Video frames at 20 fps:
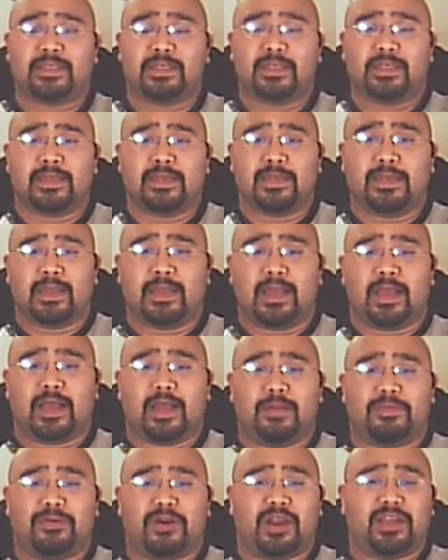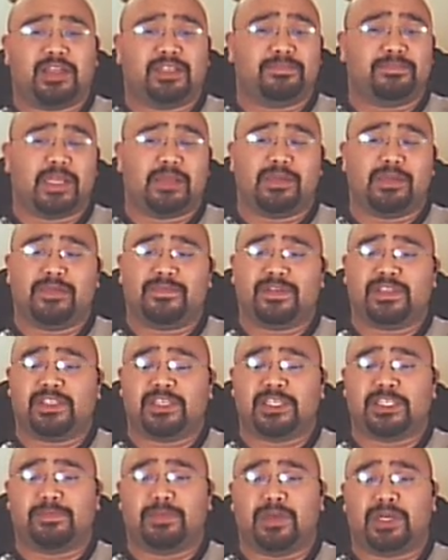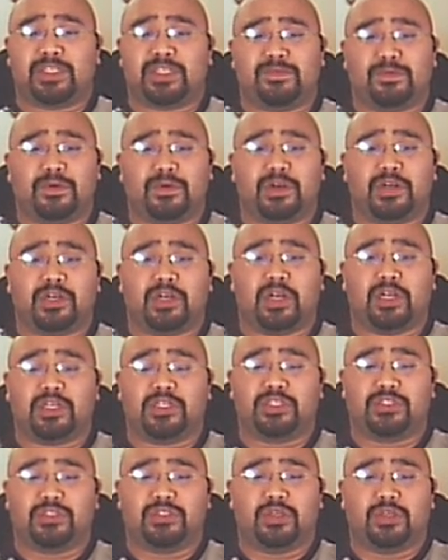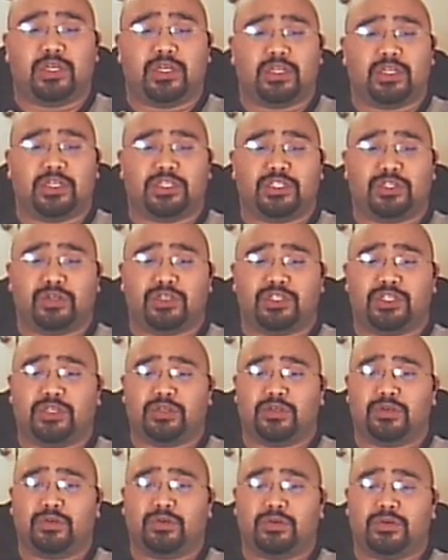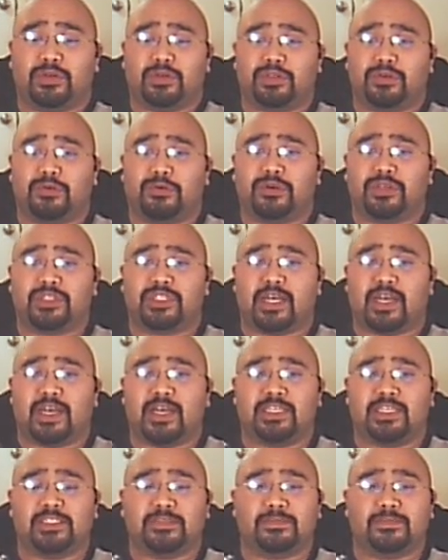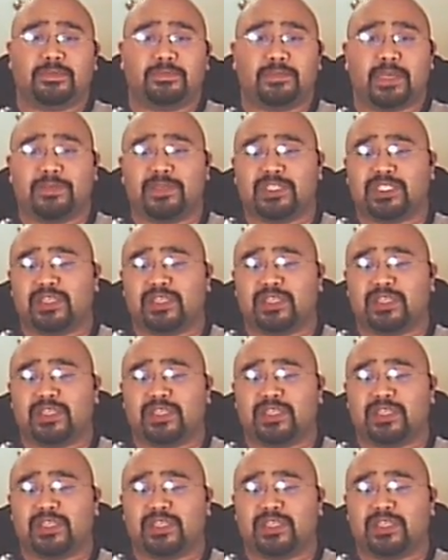$5, price maybe even $6 for a Churchill or Toro size, and maybe $7